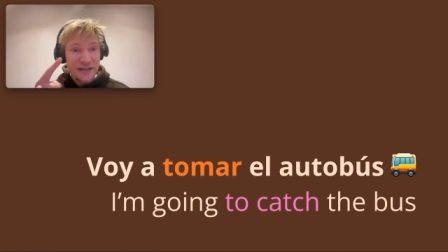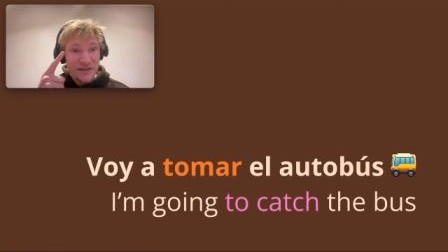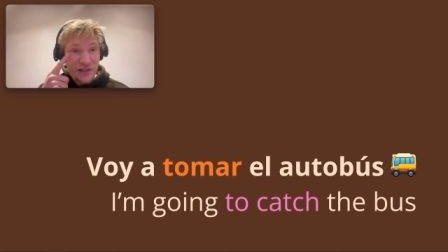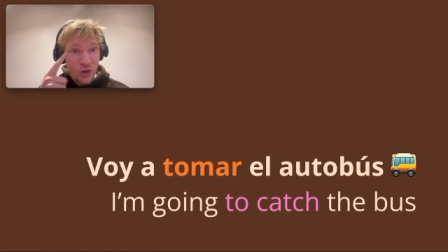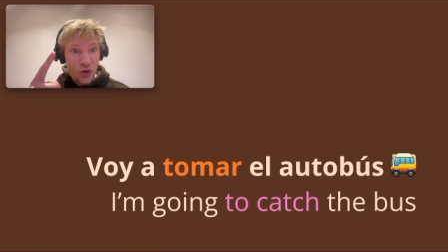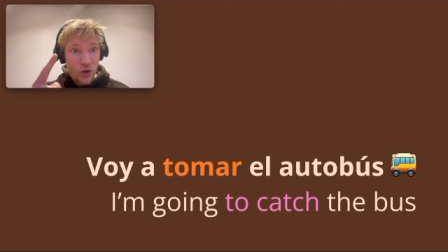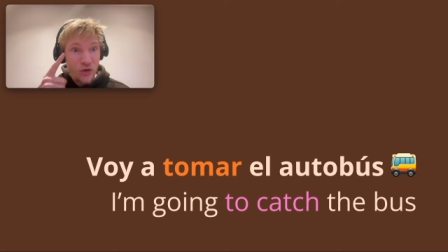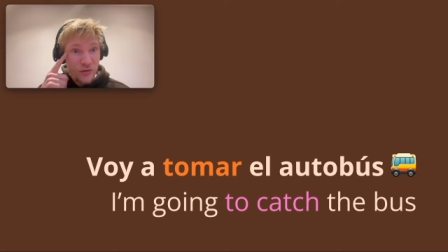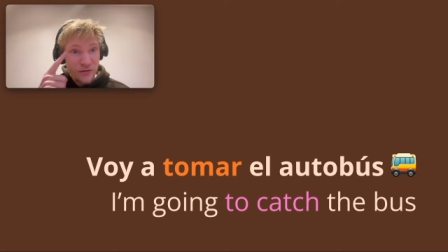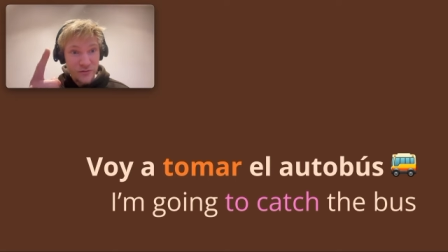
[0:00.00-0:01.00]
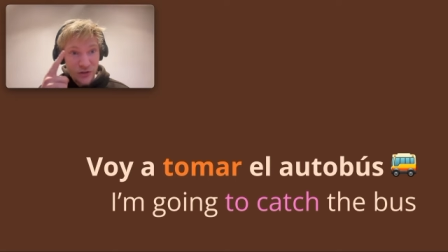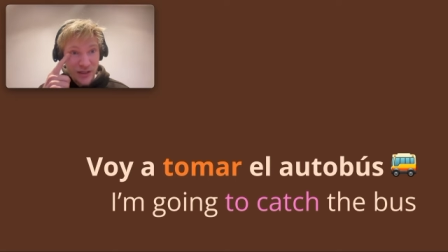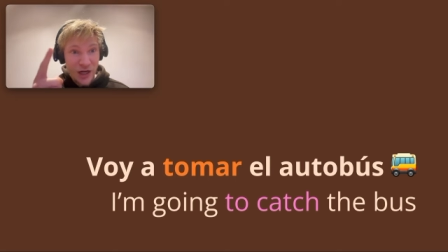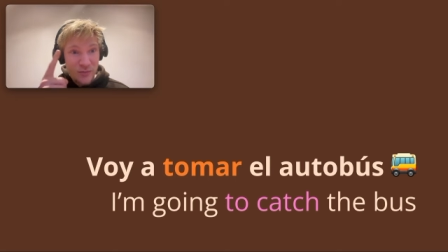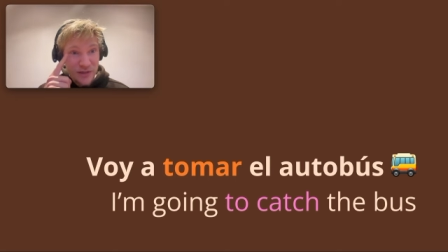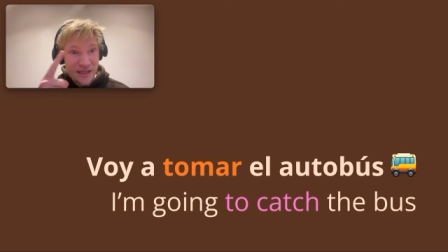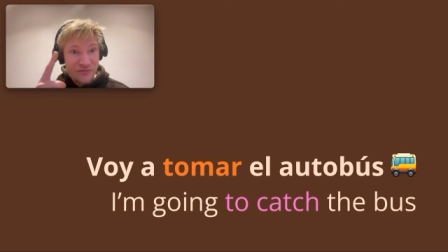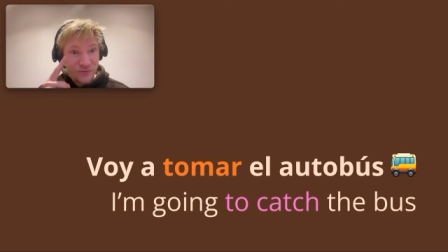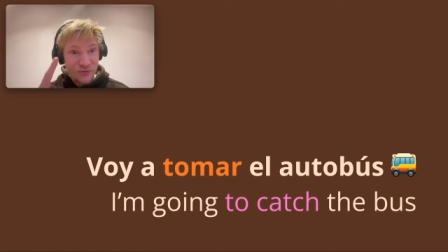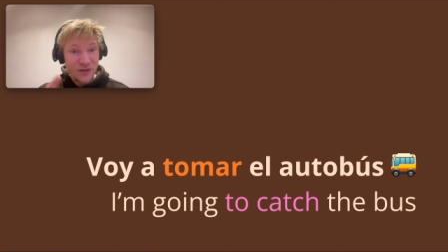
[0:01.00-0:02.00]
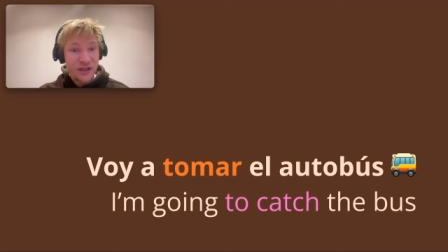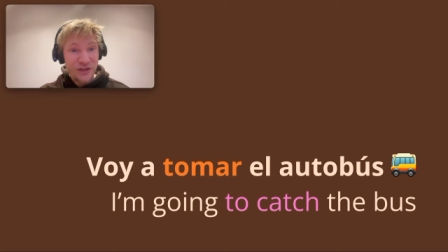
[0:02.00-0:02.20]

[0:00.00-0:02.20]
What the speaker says: They say ojo. Look out. Be careful.